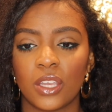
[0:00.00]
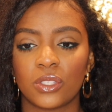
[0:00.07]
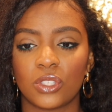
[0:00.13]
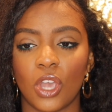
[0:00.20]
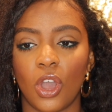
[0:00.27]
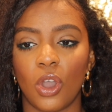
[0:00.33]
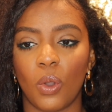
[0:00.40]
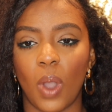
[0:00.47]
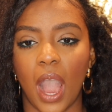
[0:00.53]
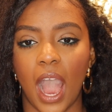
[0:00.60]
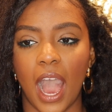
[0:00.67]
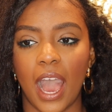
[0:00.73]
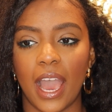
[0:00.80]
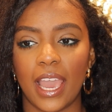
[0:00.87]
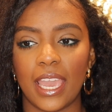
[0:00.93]
So
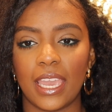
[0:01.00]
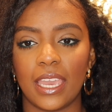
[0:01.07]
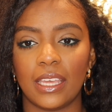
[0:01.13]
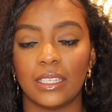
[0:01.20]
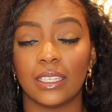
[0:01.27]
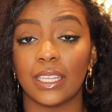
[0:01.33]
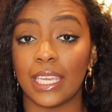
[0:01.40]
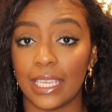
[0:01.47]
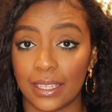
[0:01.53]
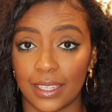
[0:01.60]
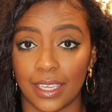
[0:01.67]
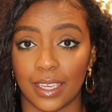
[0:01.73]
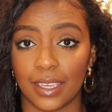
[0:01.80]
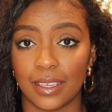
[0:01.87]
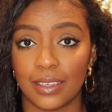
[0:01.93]
I
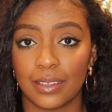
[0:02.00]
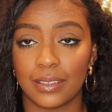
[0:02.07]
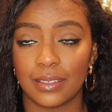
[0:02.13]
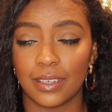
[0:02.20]
lately,